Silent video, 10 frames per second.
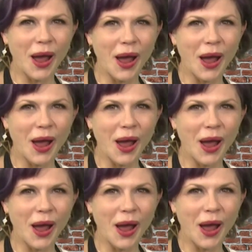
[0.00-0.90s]

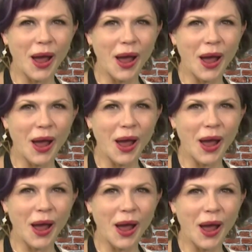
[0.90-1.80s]

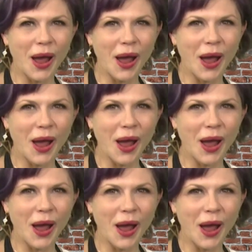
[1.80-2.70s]

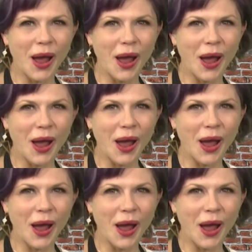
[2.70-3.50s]
[no speech]